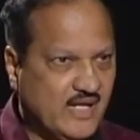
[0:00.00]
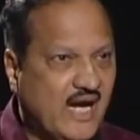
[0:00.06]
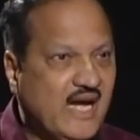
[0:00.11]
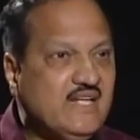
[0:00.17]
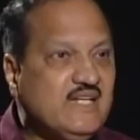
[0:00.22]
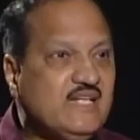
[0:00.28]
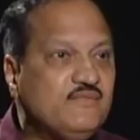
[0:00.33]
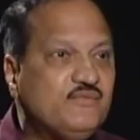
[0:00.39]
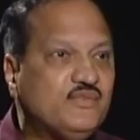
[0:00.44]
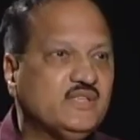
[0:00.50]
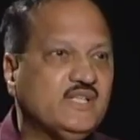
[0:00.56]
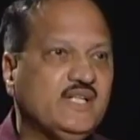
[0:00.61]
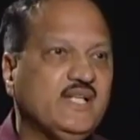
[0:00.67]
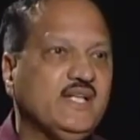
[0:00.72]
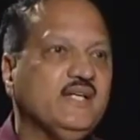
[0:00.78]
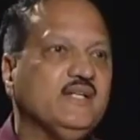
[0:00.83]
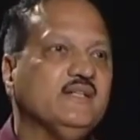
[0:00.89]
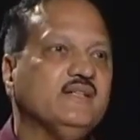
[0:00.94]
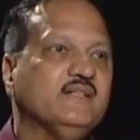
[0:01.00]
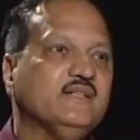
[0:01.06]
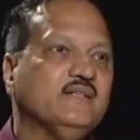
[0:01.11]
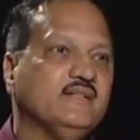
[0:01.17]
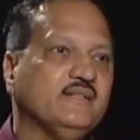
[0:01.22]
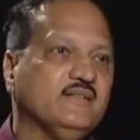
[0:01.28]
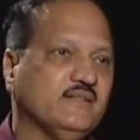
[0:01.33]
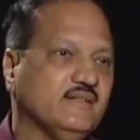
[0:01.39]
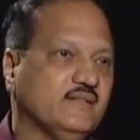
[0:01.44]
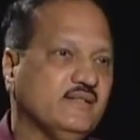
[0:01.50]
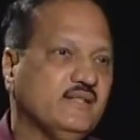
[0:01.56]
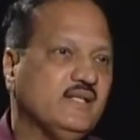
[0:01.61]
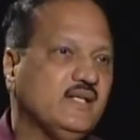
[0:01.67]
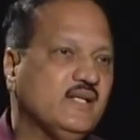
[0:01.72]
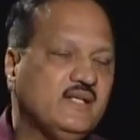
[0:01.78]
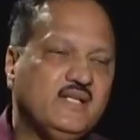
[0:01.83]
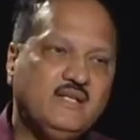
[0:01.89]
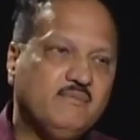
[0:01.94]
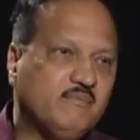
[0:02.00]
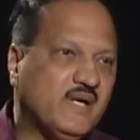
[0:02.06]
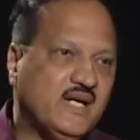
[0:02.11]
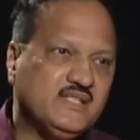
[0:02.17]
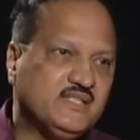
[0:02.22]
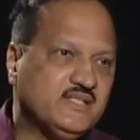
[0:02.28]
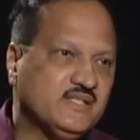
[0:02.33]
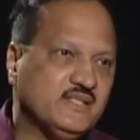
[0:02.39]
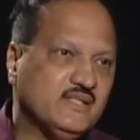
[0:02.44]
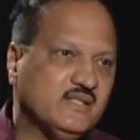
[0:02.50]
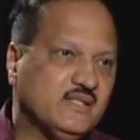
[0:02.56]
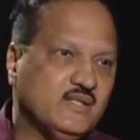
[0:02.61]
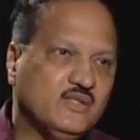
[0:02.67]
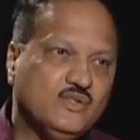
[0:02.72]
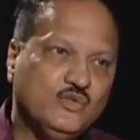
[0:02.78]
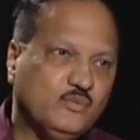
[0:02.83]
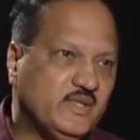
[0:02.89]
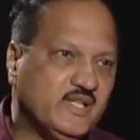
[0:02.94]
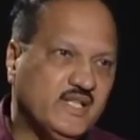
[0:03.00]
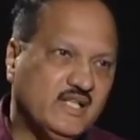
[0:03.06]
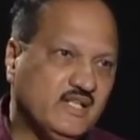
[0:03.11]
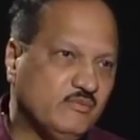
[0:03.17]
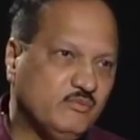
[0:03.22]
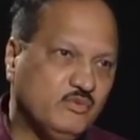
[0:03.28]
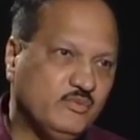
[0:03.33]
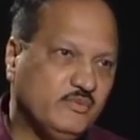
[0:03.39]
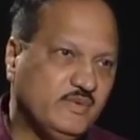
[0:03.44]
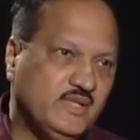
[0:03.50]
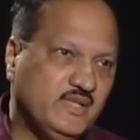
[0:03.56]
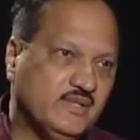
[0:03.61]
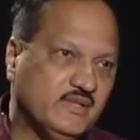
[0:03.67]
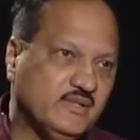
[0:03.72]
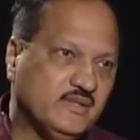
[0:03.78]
I leave for the day. Till March, nobody can remove me.